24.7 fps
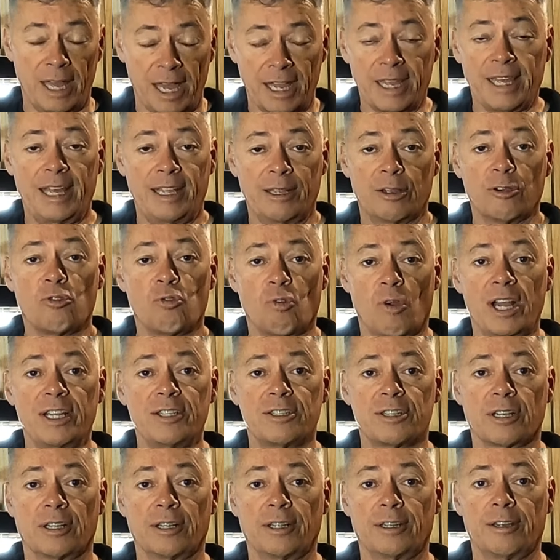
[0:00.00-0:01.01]
Again, a
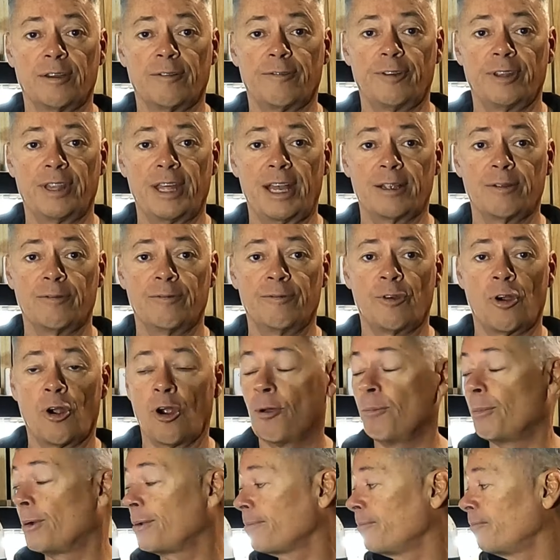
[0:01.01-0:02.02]
great cylinder for that
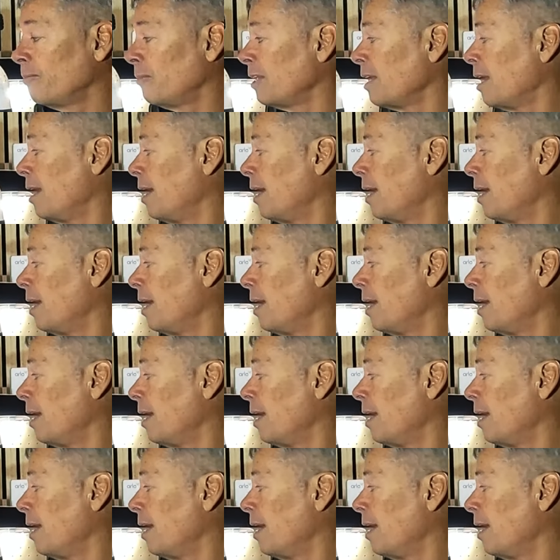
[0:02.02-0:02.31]
environment.